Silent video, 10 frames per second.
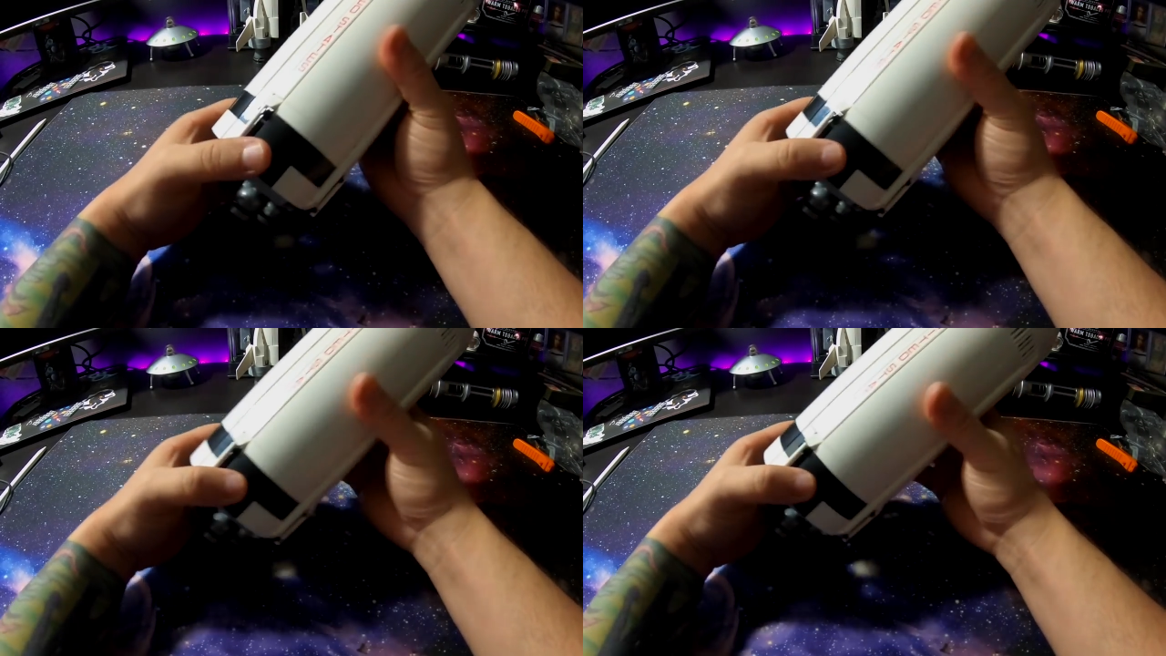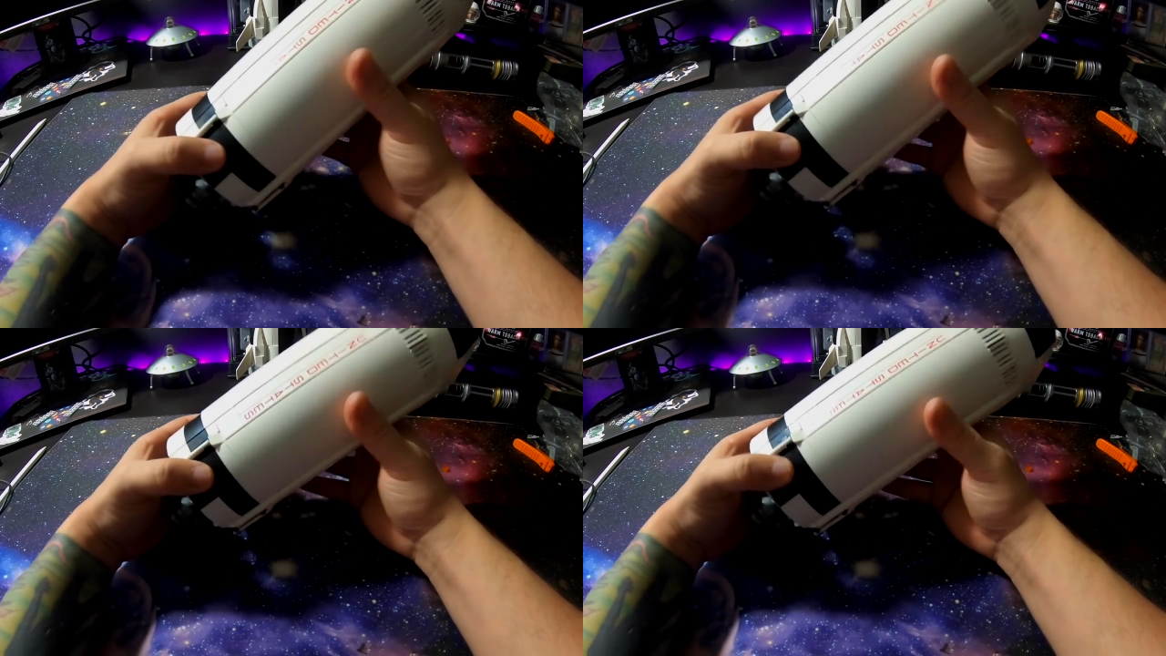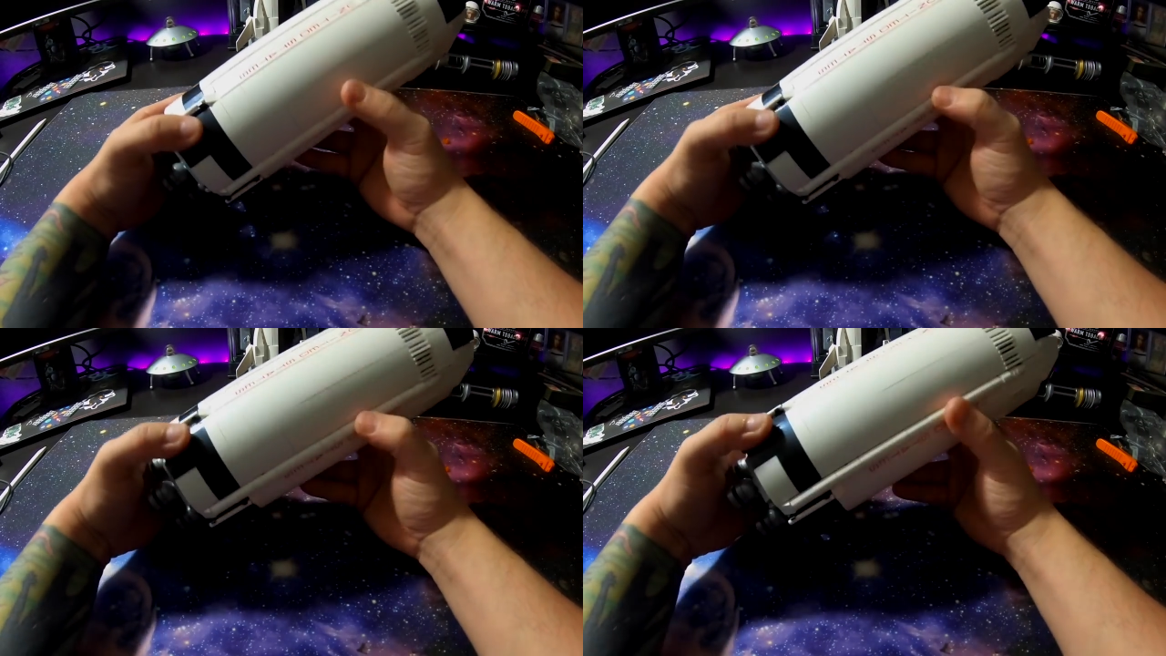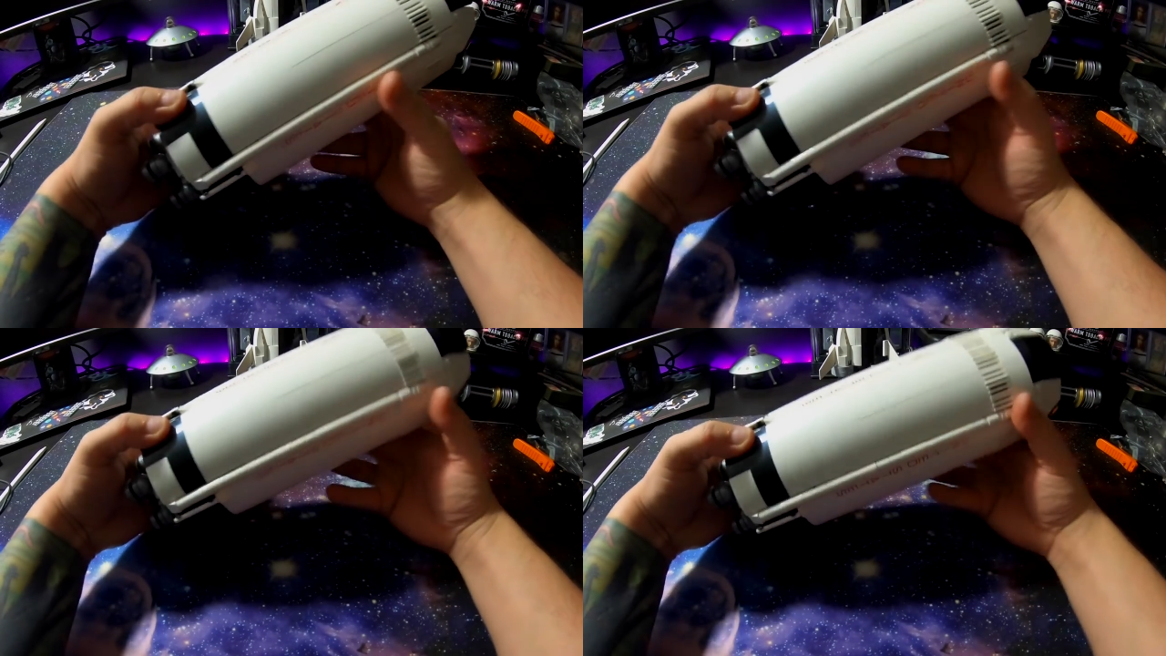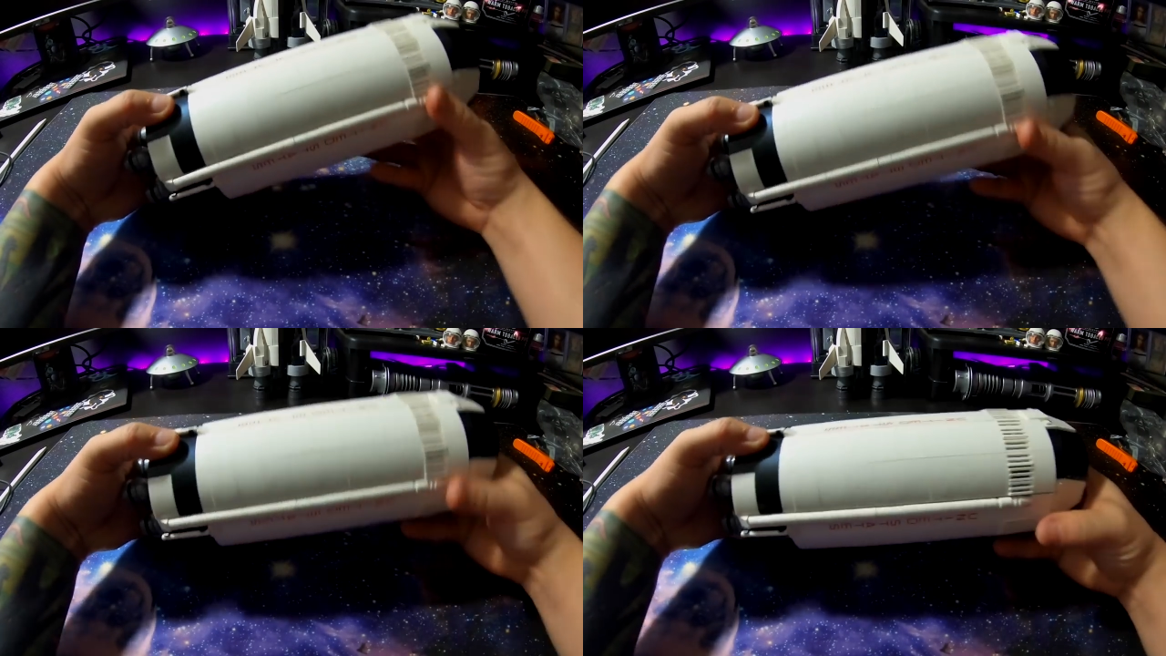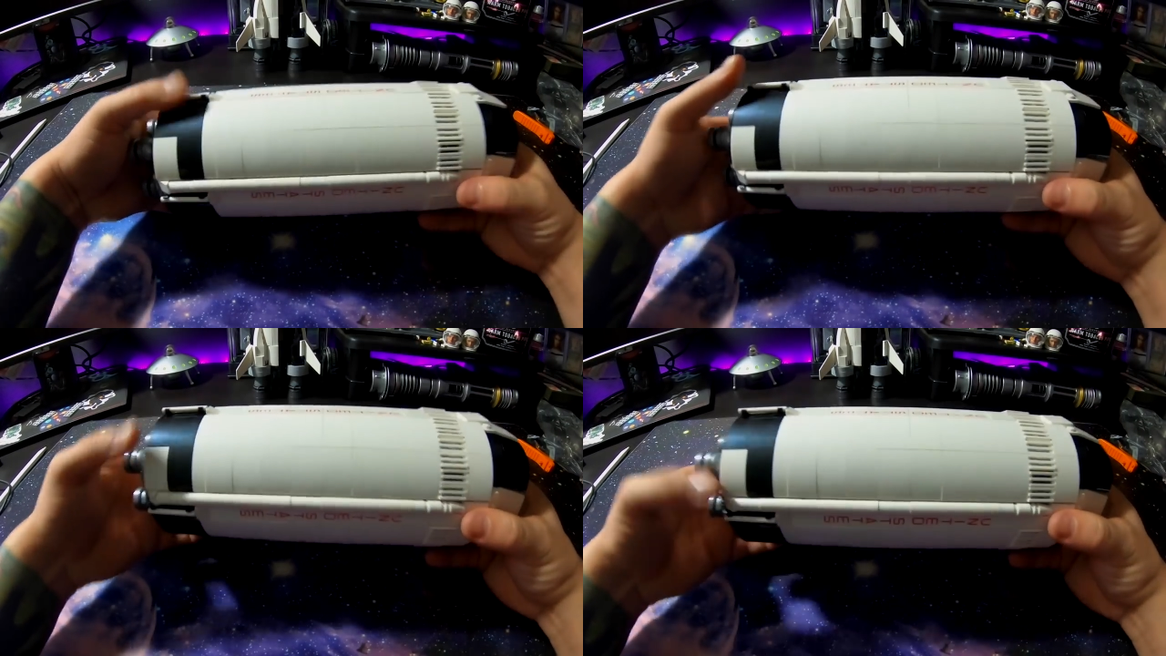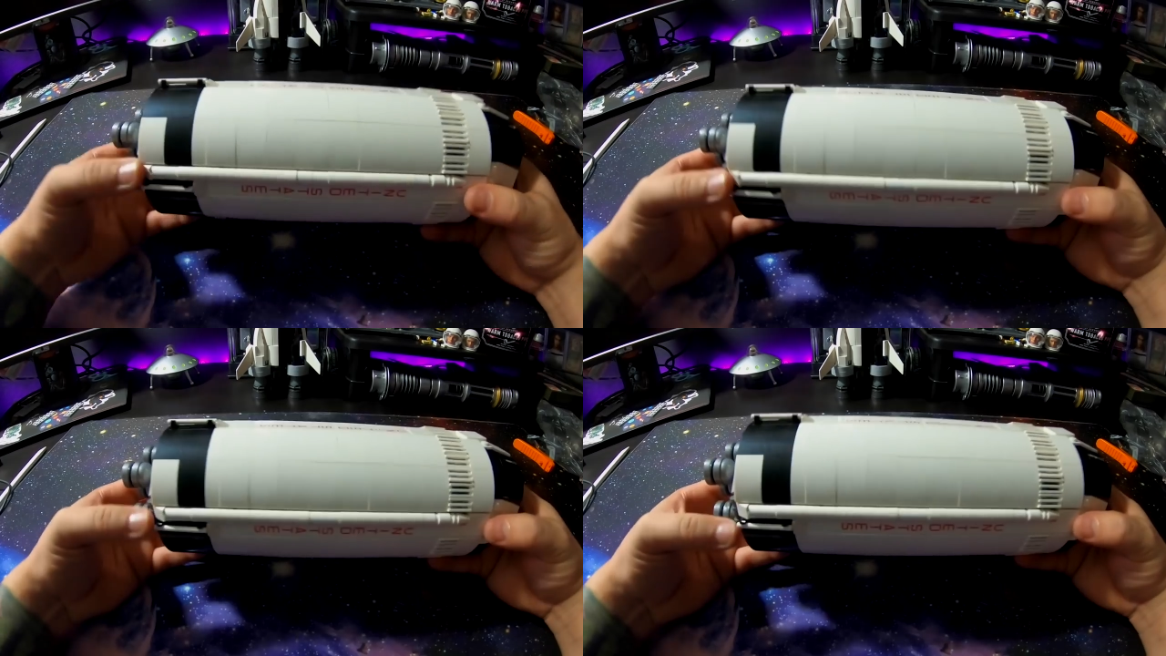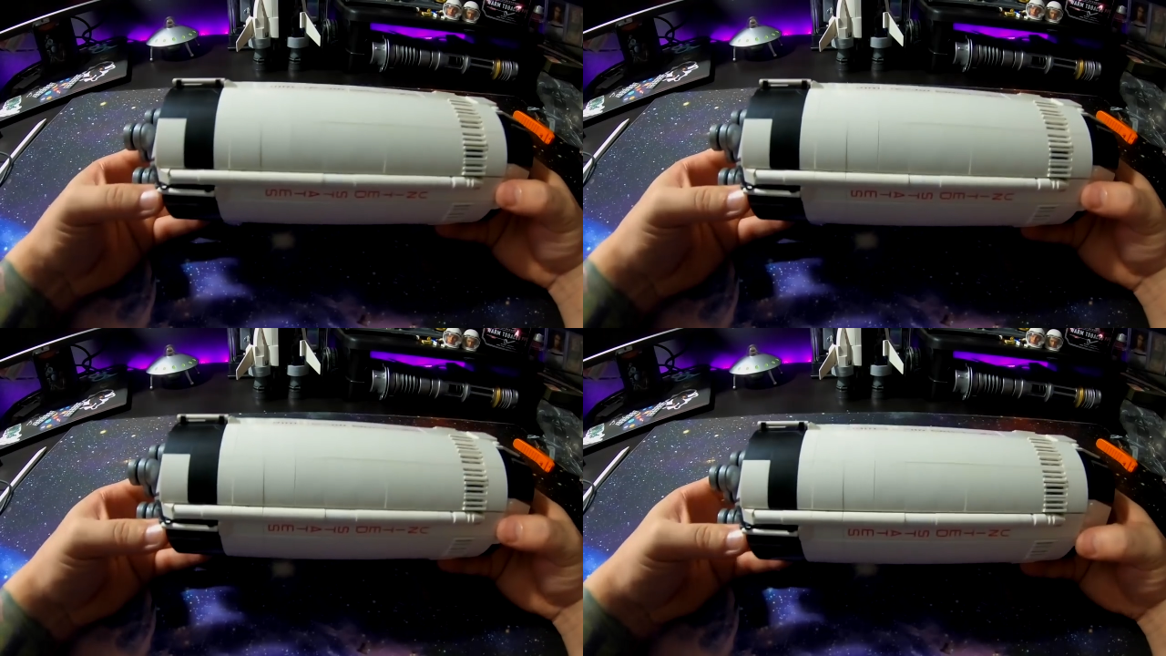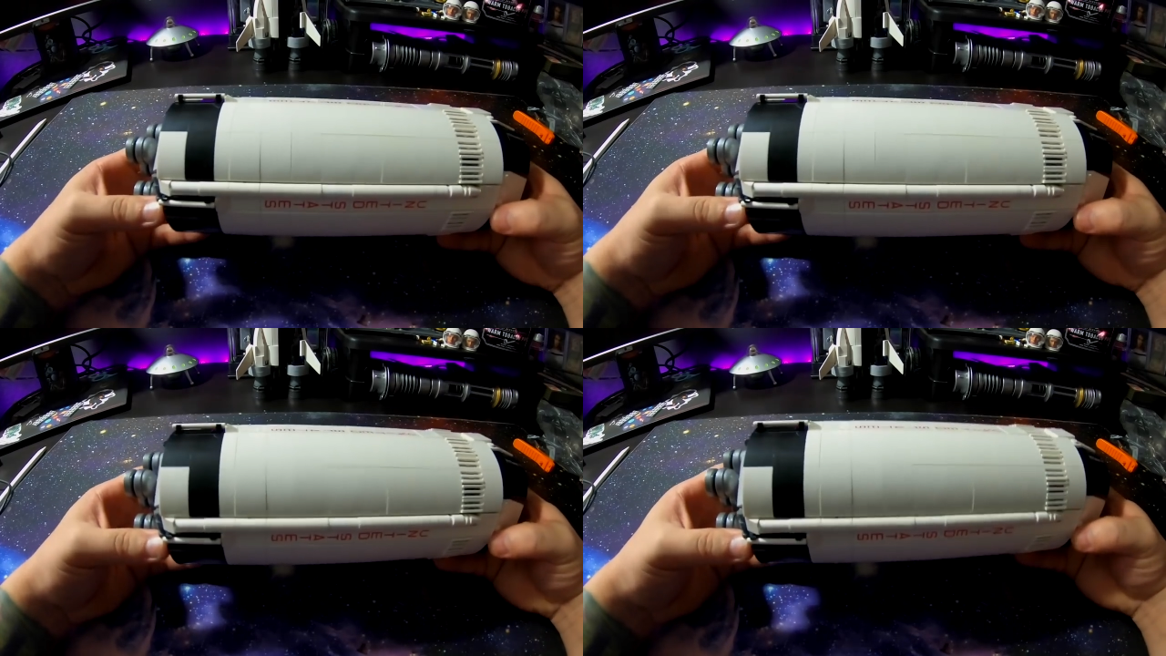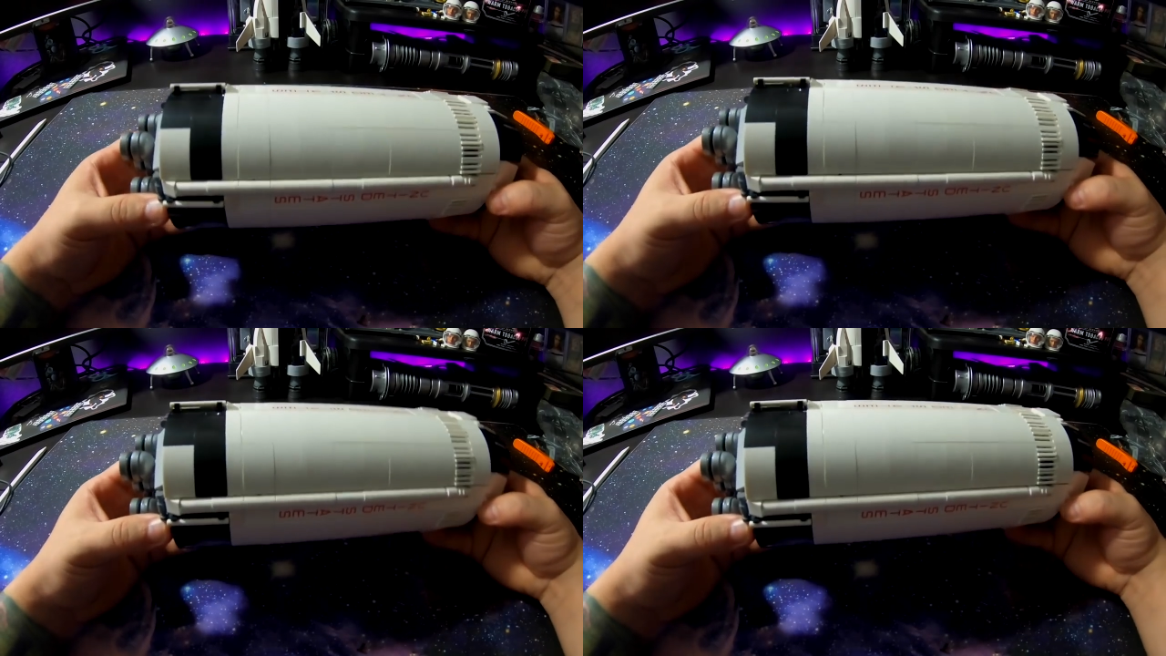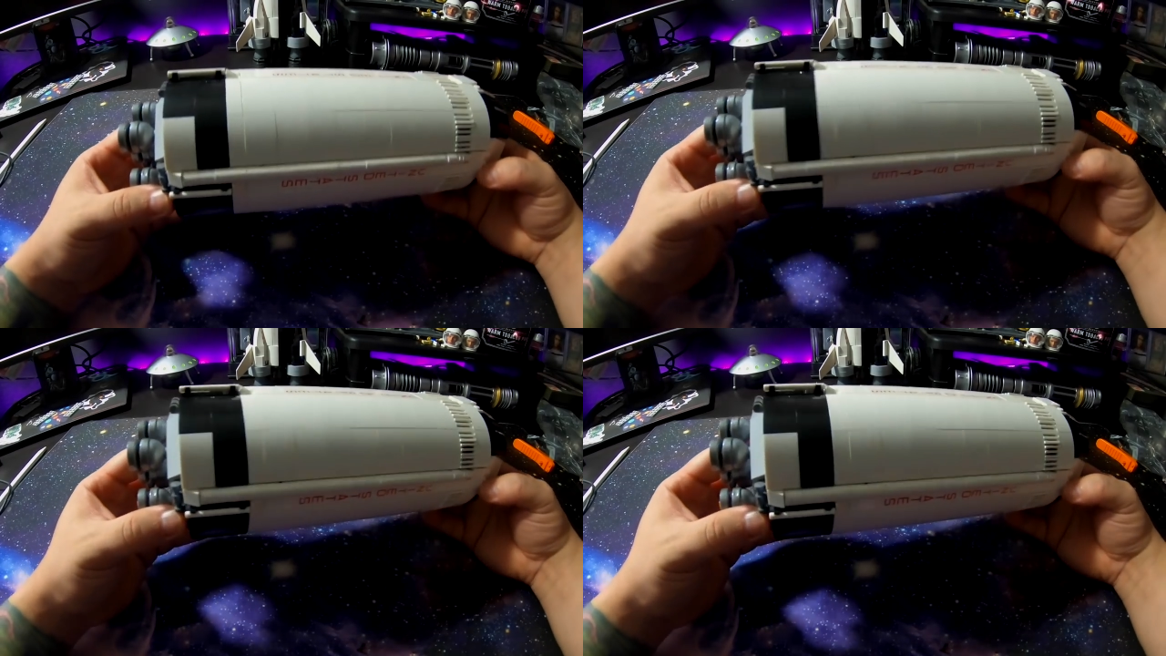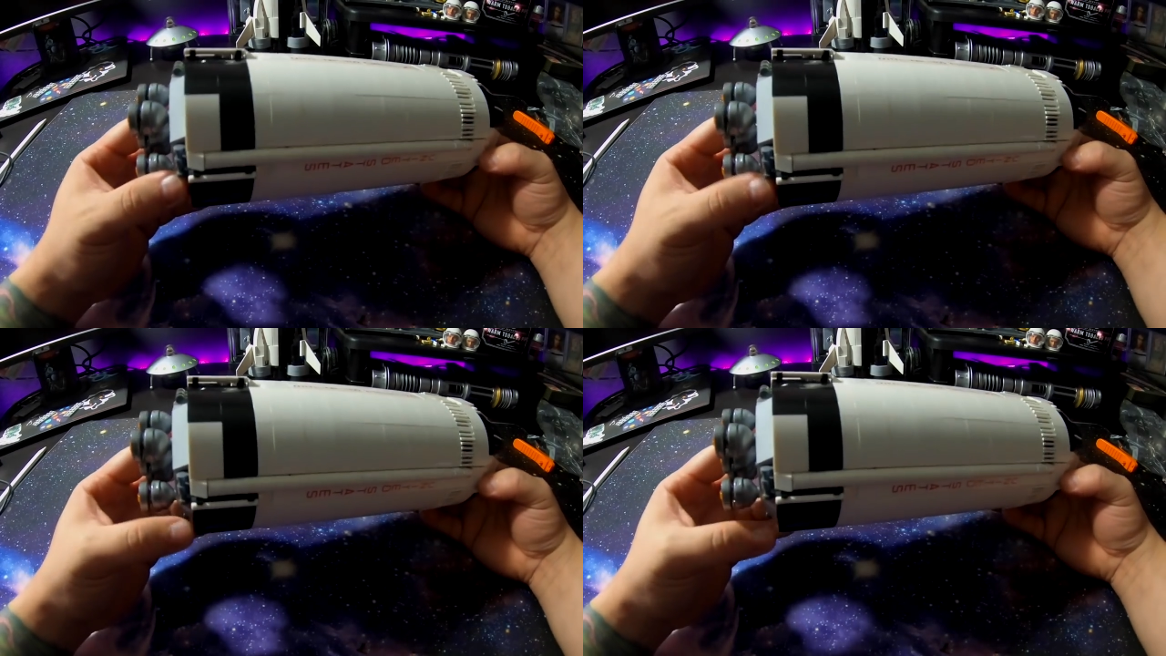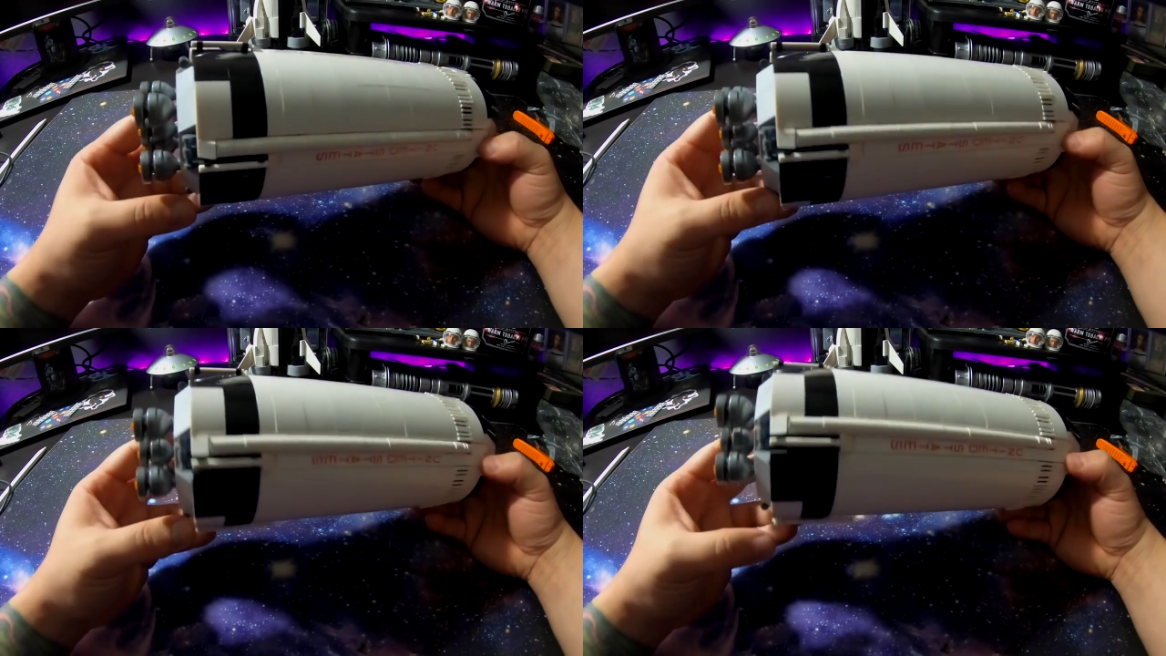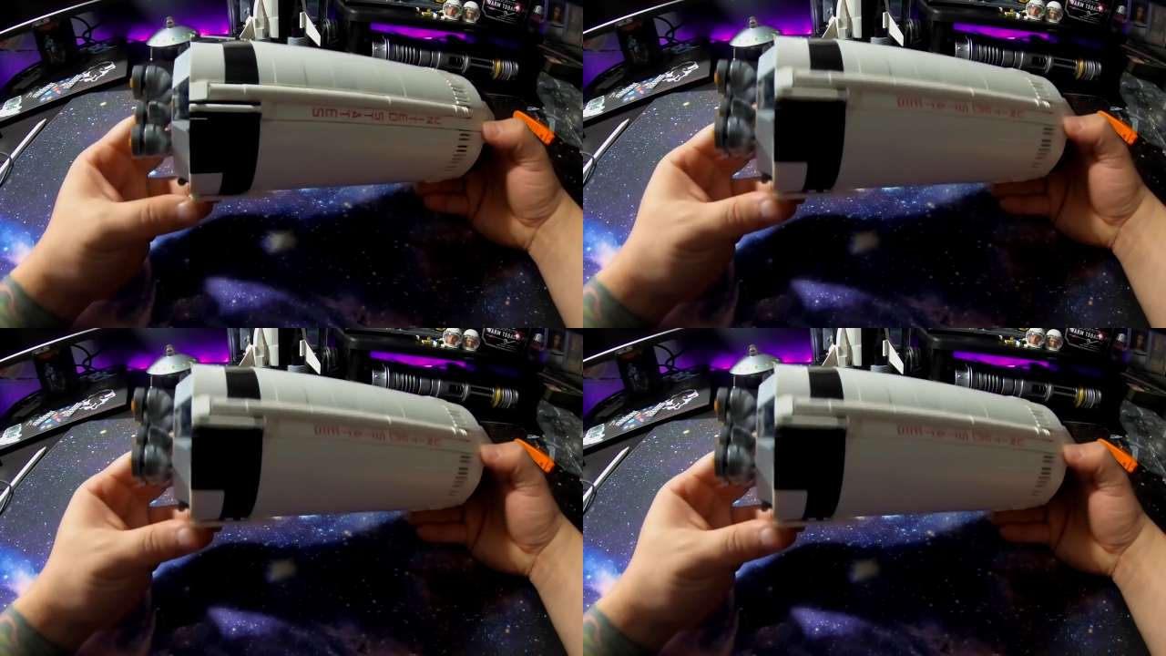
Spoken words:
[unreadable: no face in view]